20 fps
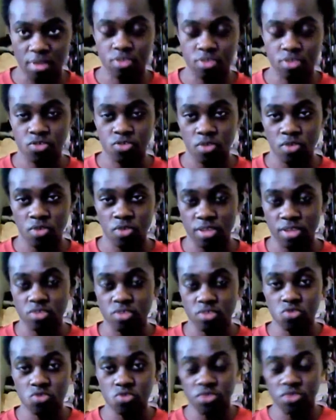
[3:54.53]
So it
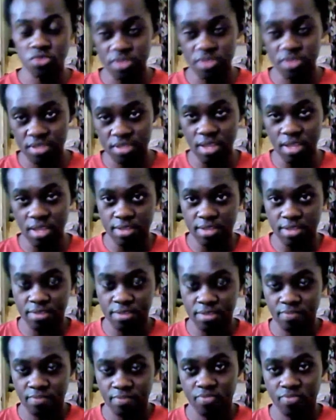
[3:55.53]
uses that
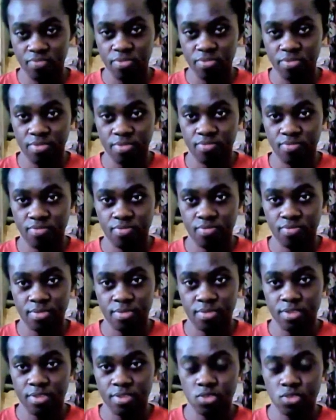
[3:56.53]

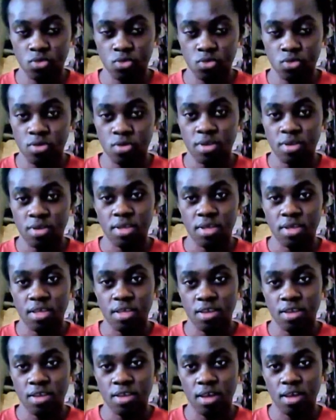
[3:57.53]
to
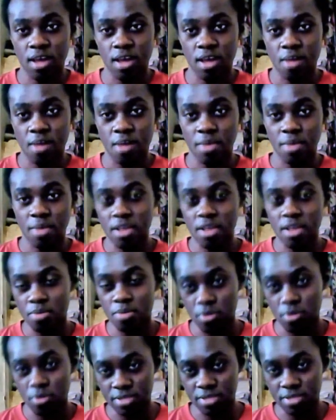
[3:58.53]

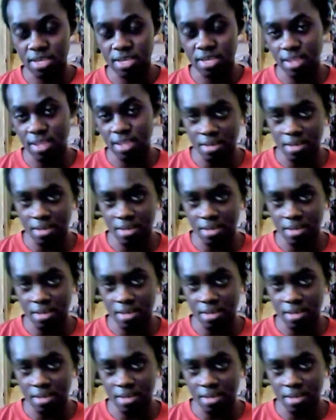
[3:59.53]
help out Sunny